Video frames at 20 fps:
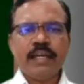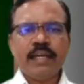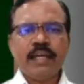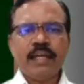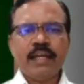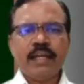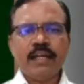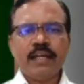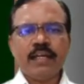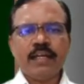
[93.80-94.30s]

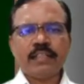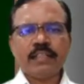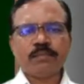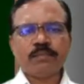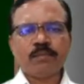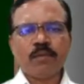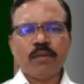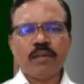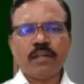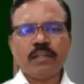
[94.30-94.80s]

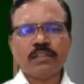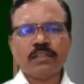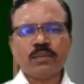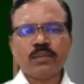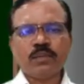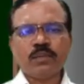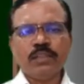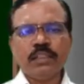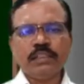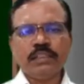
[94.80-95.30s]
corresponds to
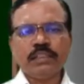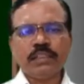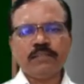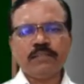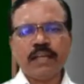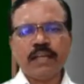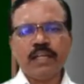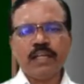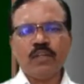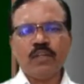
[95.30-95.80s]
this
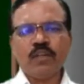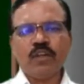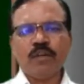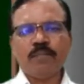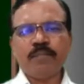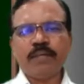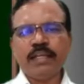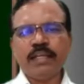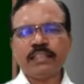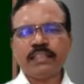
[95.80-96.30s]
value of
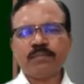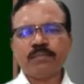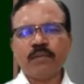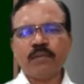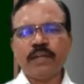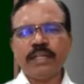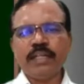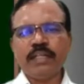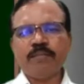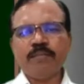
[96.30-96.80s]
x,
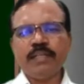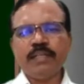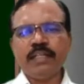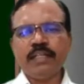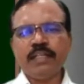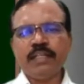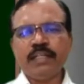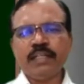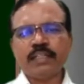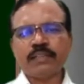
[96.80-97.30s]
point B
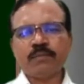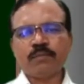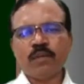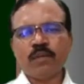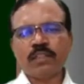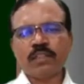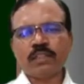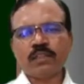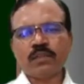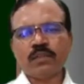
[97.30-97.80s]

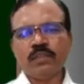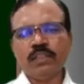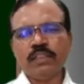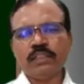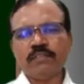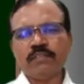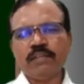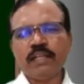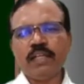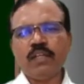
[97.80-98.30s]
corresponds to this
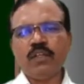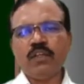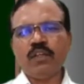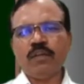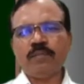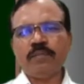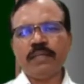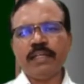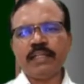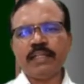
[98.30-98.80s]
value
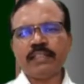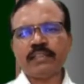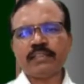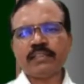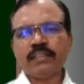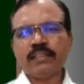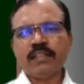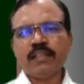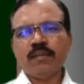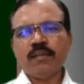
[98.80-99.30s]
of x,
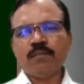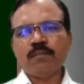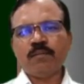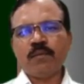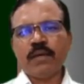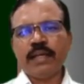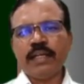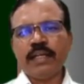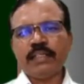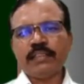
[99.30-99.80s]

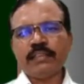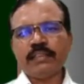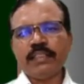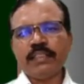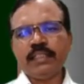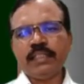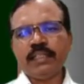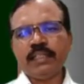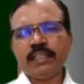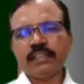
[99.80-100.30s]
point C
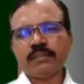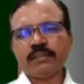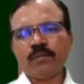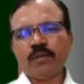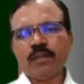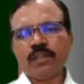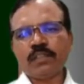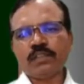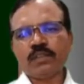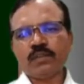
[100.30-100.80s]

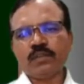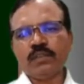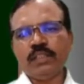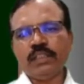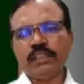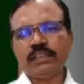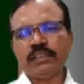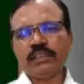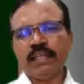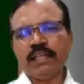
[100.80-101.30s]
corresponds to
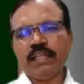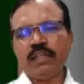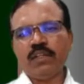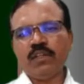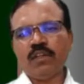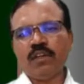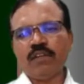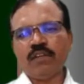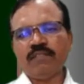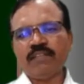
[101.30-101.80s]
this value
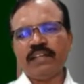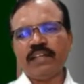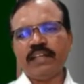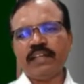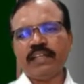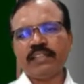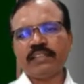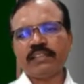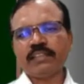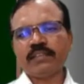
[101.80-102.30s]
of
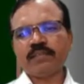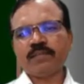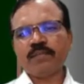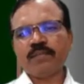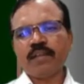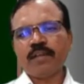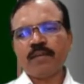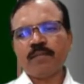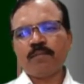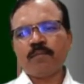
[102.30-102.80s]
x,
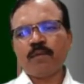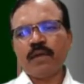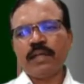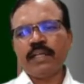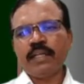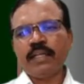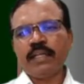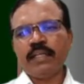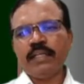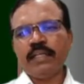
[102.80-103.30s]

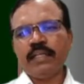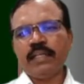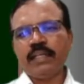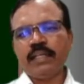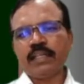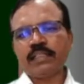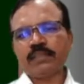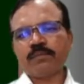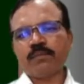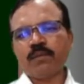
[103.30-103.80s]
point D
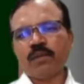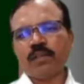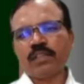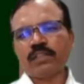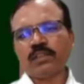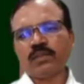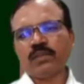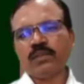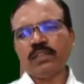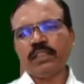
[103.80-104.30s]
corresponds
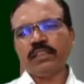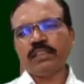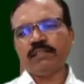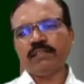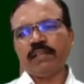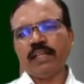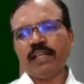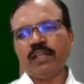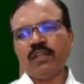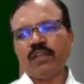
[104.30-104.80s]
to this
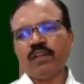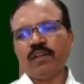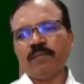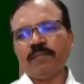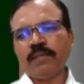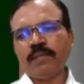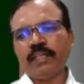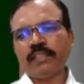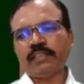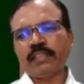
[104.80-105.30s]
value of
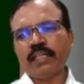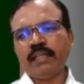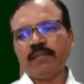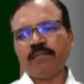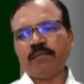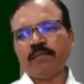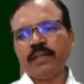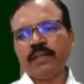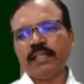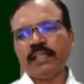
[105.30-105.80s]
x, and
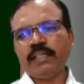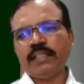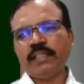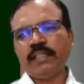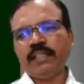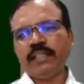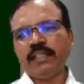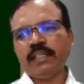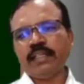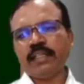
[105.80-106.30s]
point E
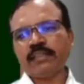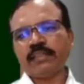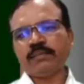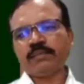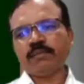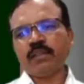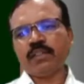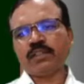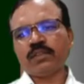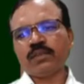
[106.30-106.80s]

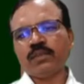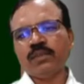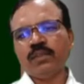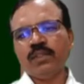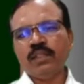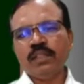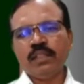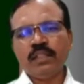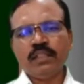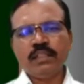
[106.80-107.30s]
corresponds to
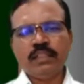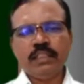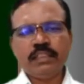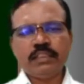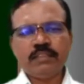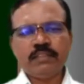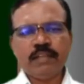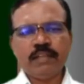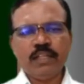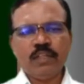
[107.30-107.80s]
this
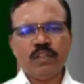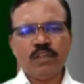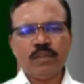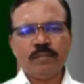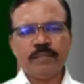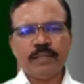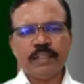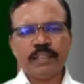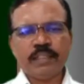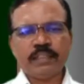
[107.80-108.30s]
value of
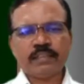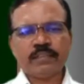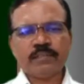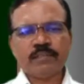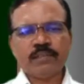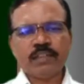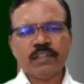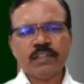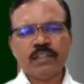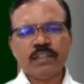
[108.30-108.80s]
x.
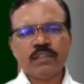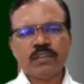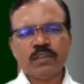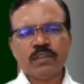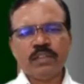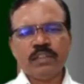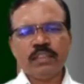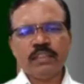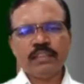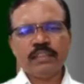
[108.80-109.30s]
So
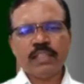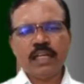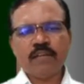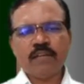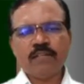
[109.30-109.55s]
these are